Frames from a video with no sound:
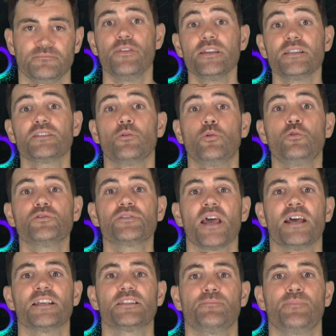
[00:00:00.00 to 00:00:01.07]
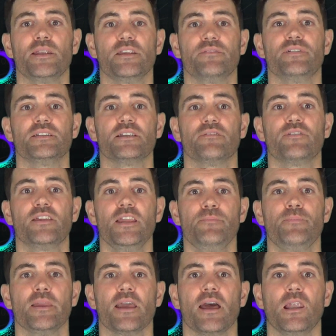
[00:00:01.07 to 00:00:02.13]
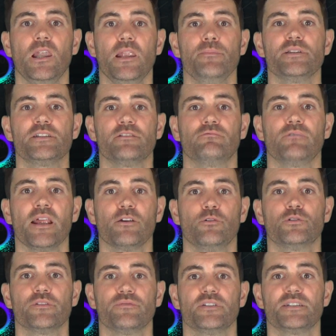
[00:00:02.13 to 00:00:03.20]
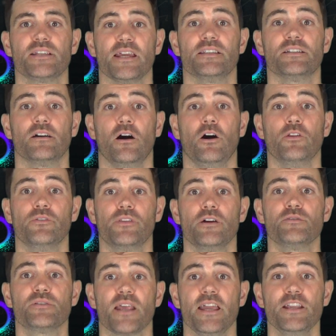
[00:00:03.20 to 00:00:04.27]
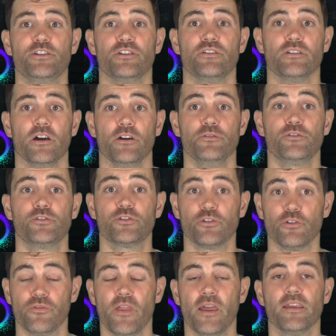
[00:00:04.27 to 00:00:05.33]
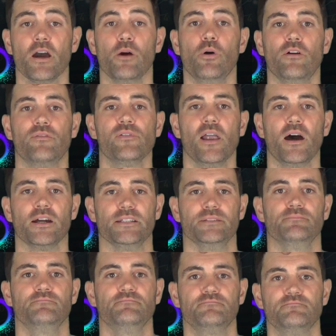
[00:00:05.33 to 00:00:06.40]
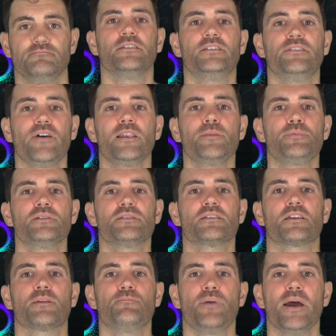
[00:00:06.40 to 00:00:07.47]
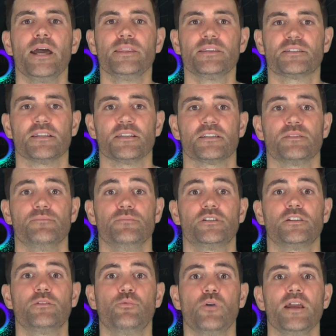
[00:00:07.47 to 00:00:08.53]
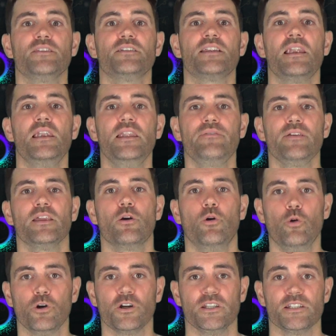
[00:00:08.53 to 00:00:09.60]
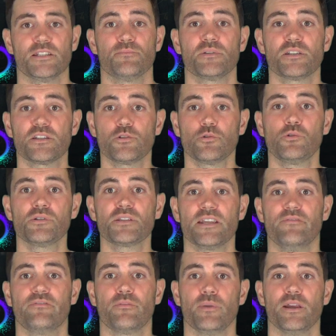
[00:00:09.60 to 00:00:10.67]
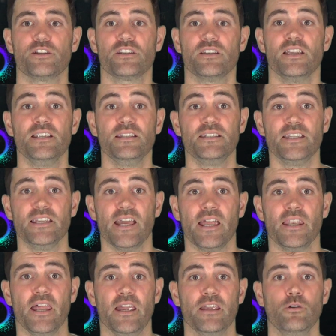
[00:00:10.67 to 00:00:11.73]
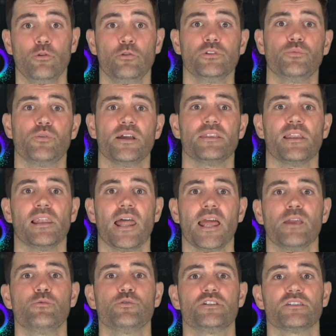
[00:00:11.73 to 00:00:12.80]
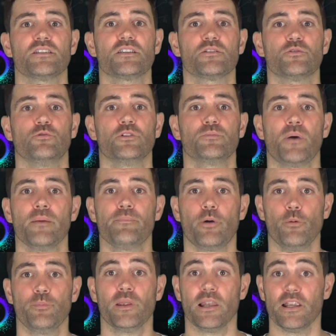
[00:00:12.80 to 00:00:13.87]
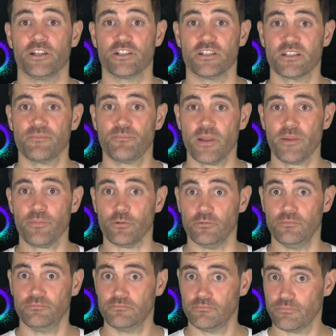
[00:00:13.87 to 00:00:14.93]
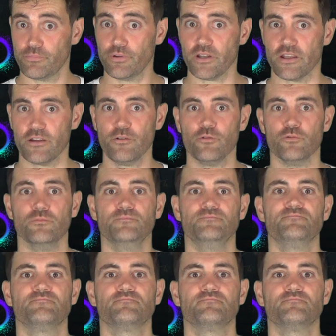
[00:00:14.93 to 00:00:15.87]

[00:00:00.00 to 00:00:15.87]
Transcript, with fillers: This also has the benefit of keeping a limited record of the data on those agent nodes should they go offline. The developers compare the system to the way that a living organism stores information in D N A, or the way that languages are stored by populations of people. Pretty cool.